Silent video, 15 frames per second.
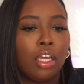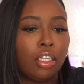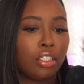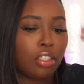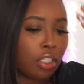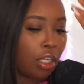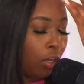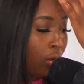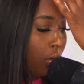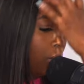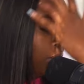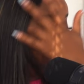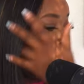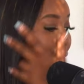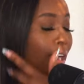
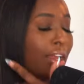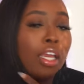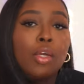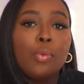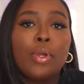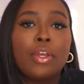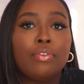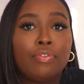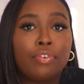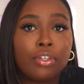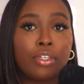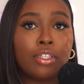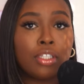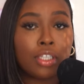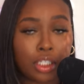So I can't wait
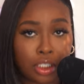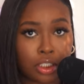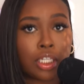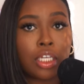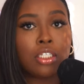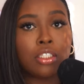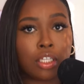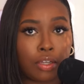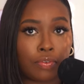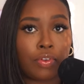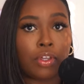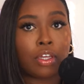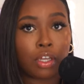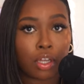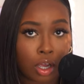for this
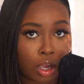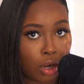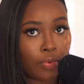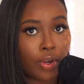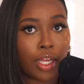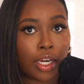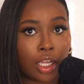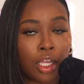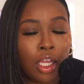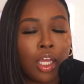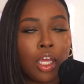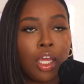Thanksgiving already.